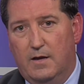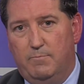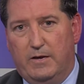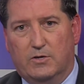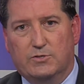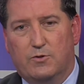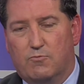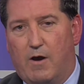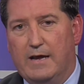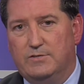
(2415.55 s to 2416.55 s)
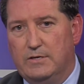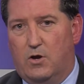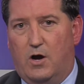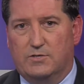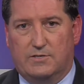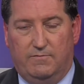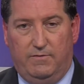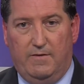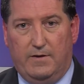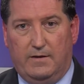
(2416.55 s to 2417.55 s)
because of the rising cost of
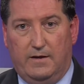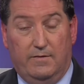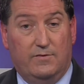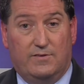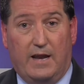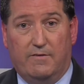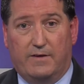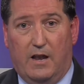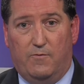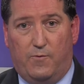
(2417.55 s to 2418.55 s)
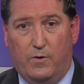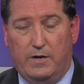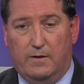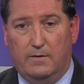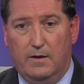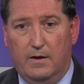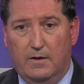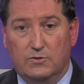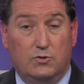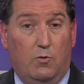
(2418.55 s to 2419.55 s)
living in the state of California,
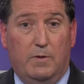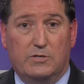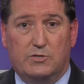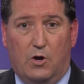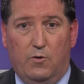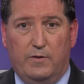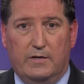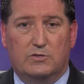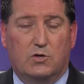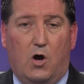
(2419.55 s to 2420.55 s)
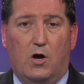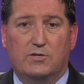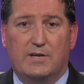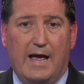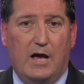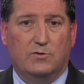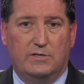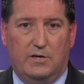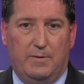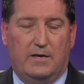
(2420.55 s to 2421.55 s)
so much so that it's caused
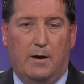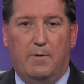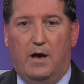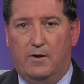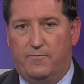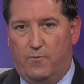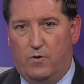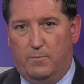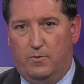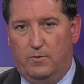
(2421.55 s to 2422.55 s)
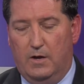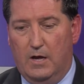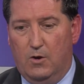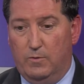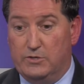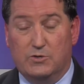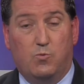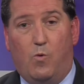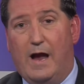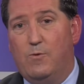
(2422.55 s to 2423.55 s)
housing to become unaffordable, which is
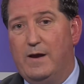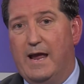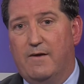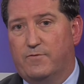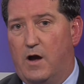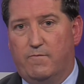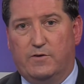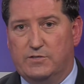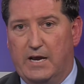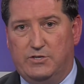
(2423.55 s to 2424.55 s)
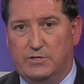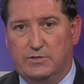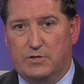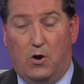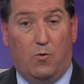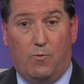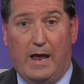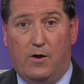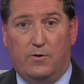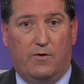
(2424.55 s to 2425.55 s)
why we have conversations
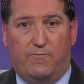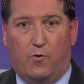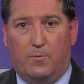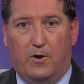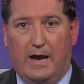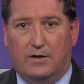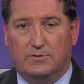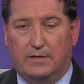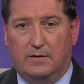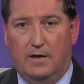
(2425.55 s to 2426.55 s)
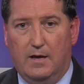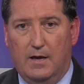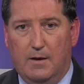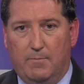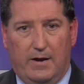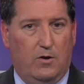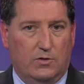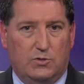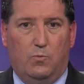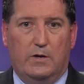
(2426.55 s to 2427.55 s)
around affordable housing. But I
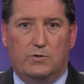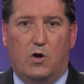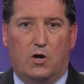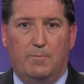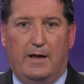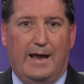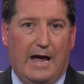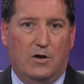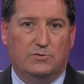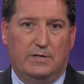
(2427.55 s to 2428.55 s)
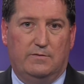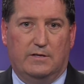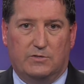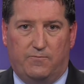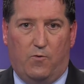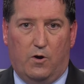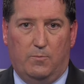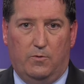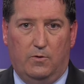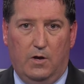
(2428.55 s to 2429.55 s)
also want to talk about housing that's
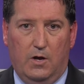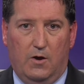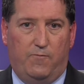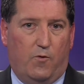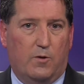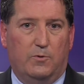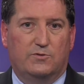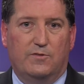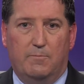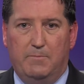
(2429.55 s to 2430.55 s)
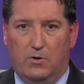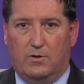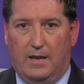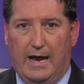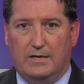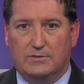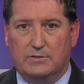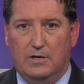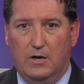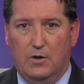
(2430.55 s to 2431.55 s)
affordable to the middle
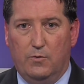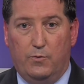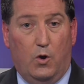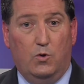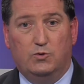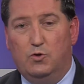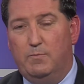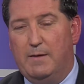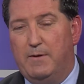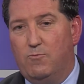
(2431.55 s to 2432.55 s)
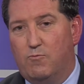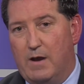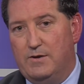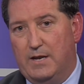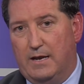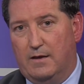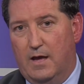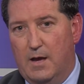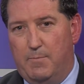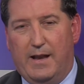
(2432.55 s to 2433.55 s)
class, those who may be renting
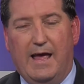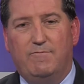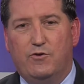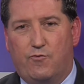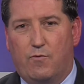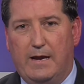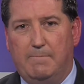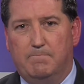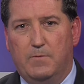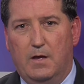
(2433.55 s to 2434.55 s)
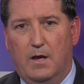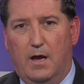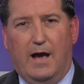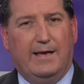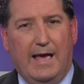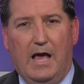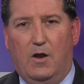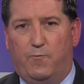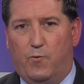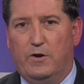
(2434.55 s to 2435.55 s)
but have a dream, a
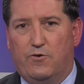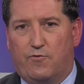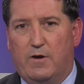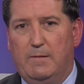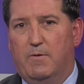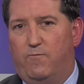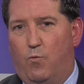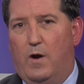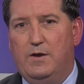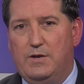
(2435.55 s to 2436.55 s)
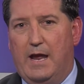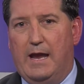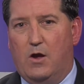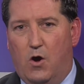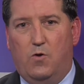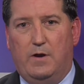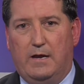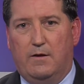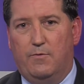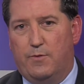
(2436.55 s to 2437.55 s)
California dream of one day
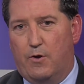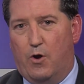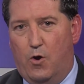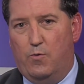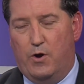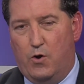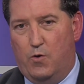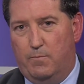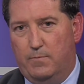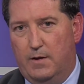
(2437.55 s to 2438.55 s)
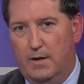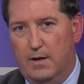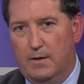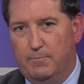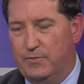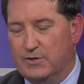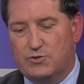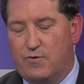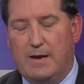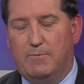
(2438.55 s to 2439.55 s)
owning their own home. But this
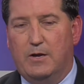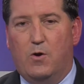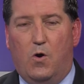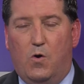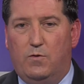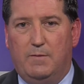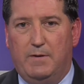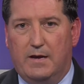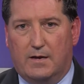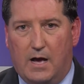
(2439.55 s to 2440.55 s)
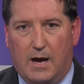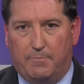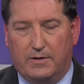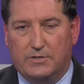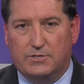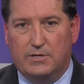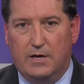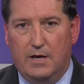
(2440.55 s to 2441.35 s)
dream can only be accomplished